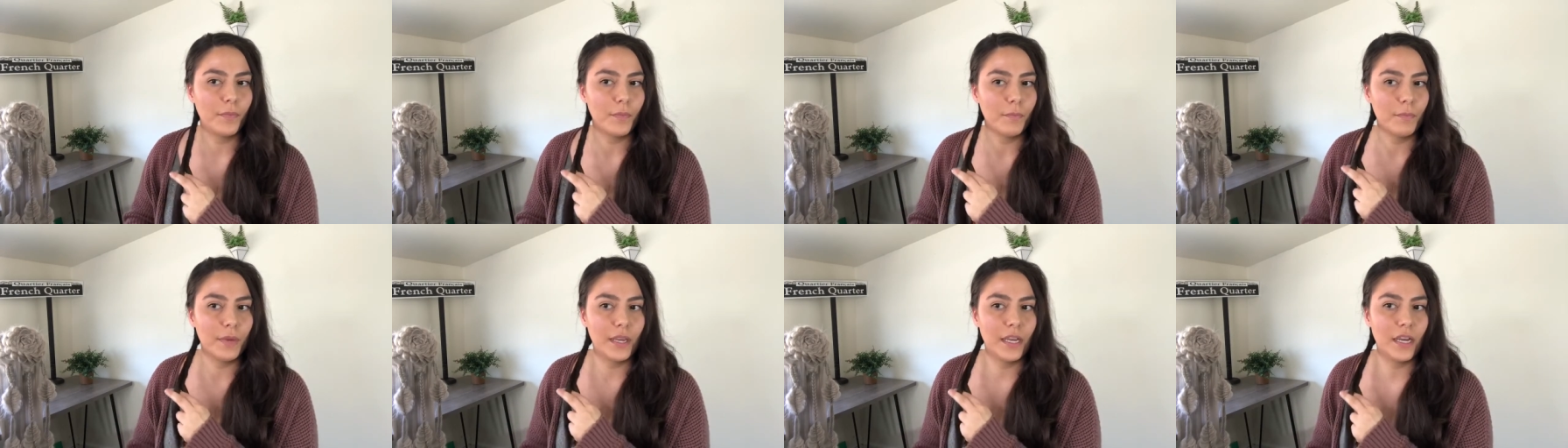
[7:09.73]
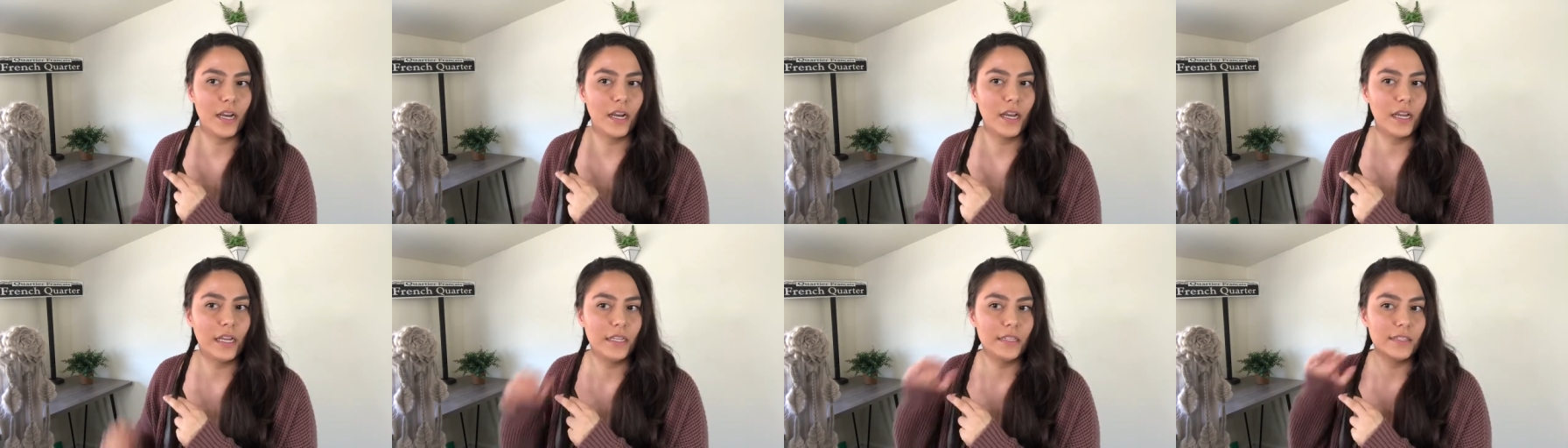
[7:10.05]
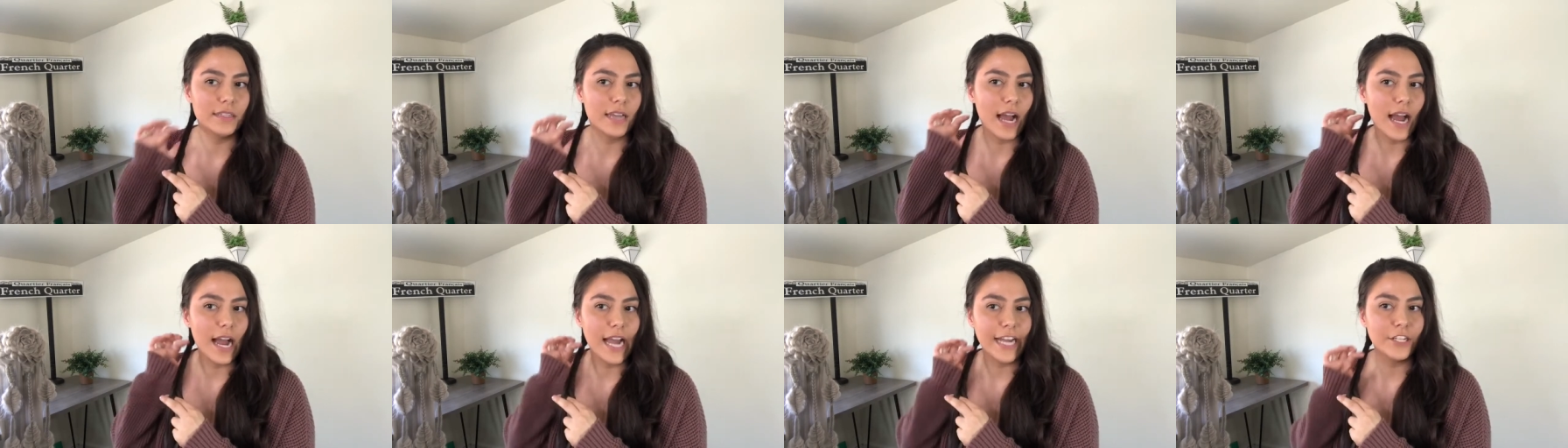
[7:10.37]

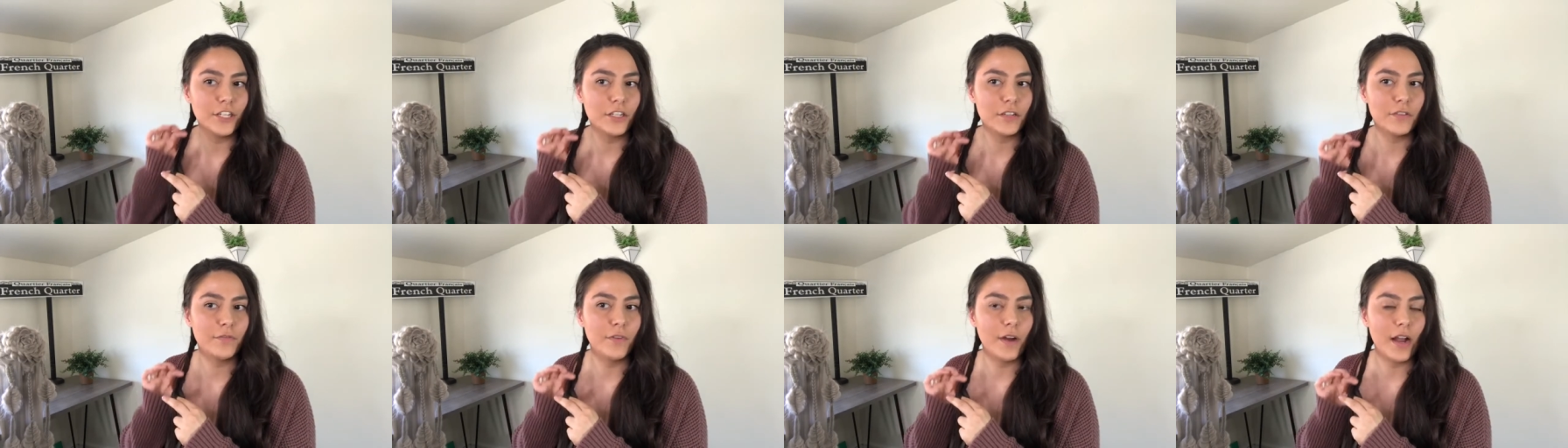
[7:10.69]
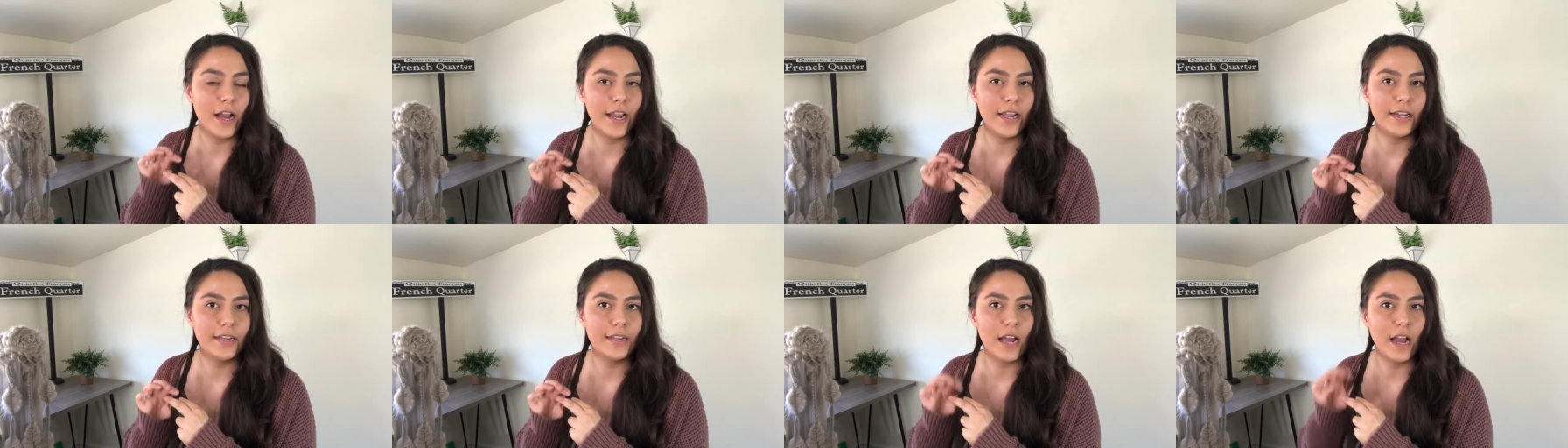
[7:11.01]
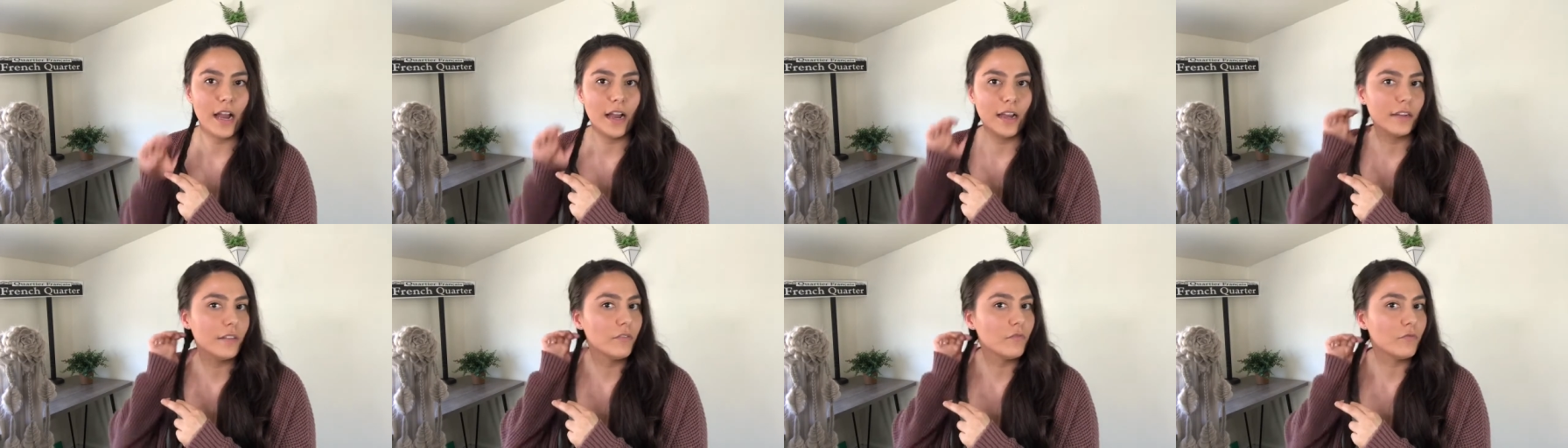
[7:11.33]
because I just find
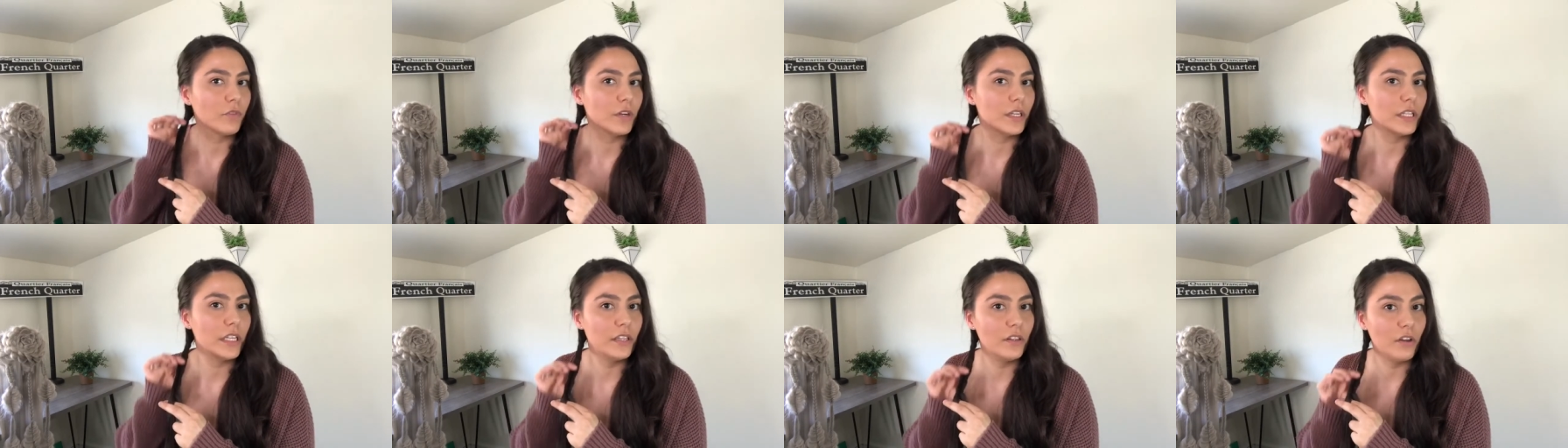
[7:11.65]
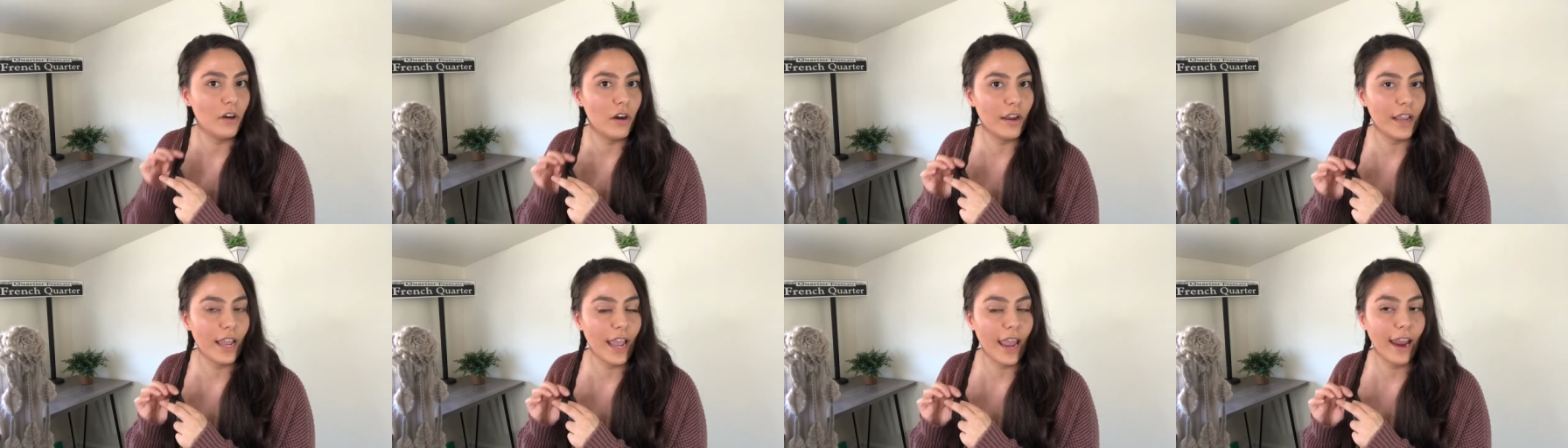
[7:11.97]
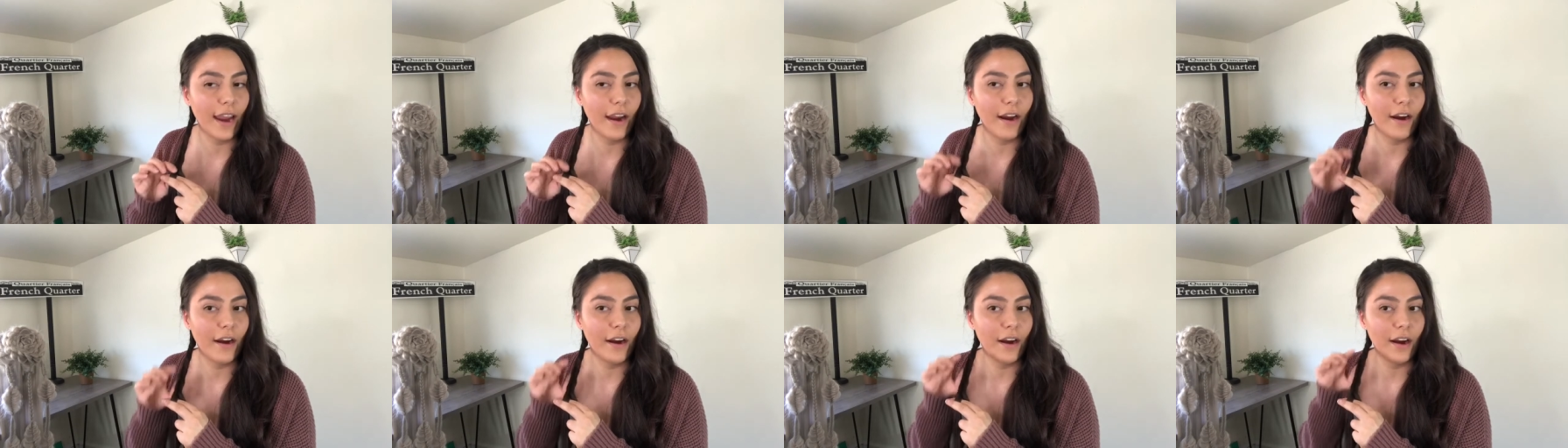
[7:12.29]
on really long
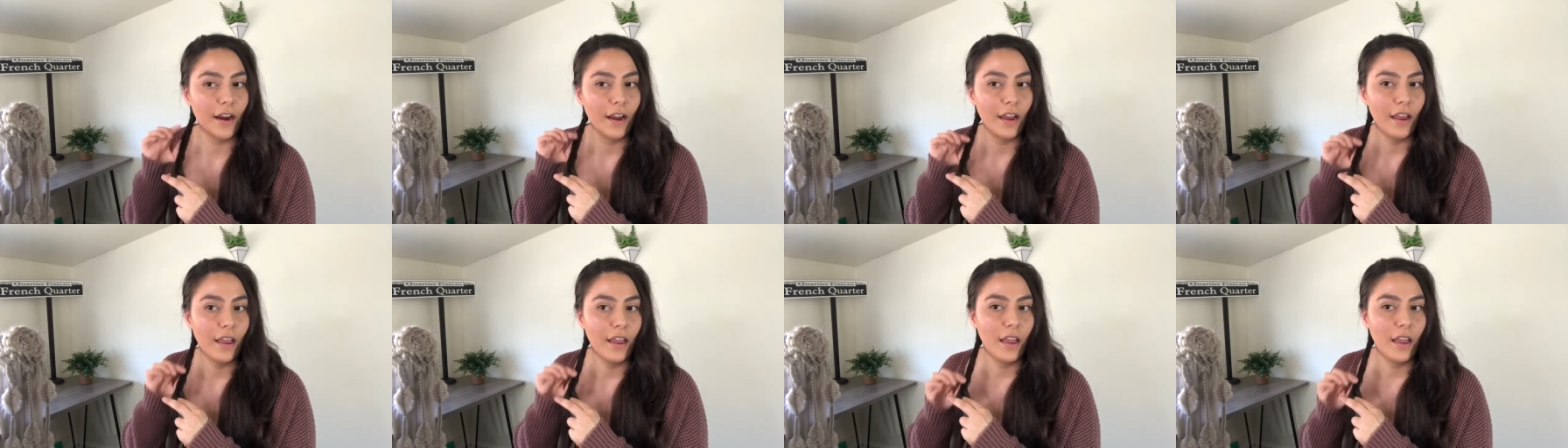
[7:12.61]
hair,